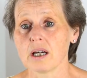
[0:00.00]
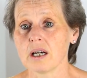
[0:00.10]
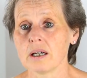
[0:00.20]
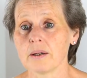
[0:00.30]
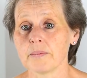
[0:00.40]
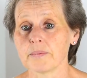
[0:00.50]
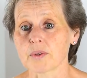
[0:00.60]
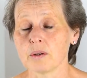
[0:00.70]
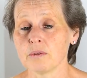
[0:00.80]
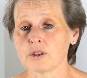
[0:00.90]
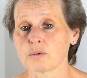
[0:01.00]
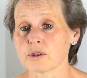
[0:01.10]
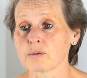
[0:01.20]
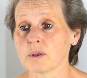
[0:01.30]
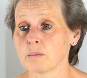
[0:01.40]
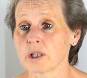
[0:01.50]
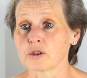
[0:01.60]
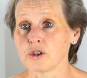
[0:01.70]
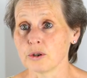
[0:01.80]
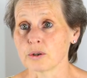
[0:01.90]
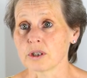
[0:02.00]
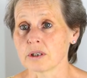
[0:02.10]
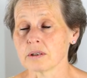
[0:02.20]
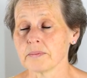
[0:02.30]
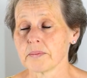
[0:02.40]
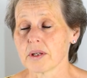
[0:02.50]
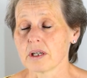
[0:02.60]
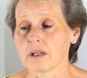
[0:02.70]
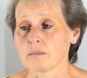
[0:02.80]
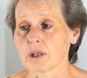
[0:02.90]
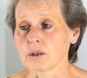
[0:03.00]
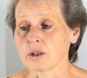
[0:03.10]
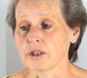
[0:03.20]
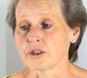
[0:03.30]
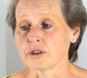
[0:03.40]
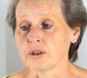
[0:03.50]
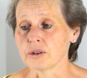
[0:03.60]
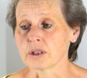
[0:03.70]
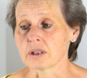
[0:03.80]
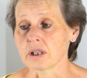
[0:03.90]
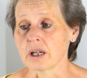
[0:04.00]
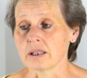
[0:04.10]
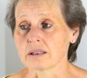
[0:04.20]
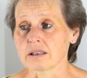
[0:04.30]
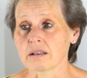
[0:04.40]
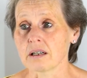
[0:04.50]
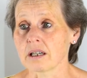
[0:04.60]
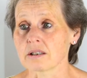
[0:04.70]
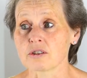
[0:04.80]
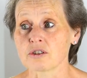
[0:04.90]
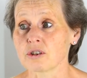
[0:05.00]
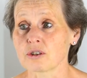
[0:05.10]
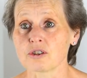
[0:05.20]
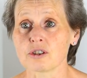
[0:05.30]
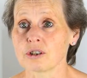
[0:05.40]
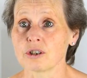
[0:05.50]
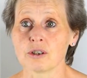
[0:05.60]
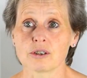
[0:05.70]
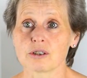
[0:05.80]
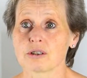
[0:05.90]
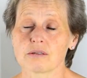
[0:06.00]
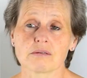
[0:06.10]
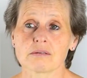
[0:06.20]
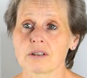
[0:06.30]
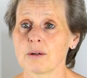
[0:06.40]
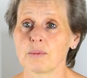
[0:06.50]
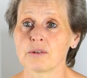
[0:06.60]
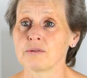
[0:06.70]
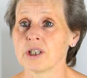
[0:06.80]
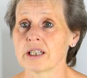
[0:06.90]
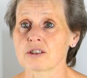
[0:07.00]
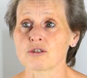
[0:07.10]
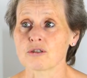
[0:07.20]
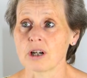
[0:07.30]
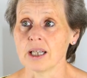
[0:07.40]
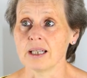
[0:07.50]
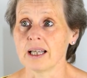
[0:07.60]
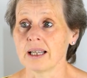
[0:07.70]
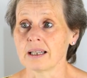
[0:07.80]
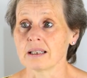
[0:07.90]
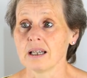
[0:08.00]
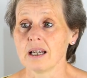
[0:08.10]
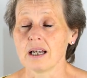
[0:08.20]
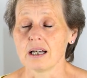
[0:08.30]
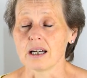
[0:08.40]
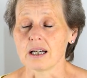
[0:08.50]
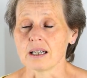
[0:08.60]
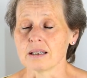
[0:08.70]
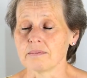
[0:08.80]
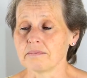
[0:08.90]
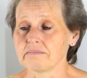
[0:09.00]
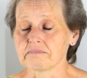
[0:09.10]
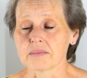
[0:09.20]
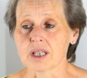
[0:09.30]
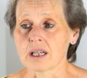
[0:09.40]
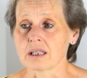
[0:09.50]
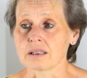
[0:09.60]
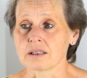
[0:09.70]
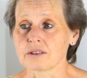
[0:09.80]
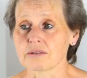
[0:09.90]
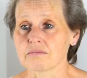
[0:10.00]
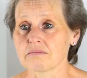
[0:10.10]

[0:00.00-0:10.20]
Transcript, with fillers: um, which was with my tutor, my college tutor, and I had such a good couple of years training um, and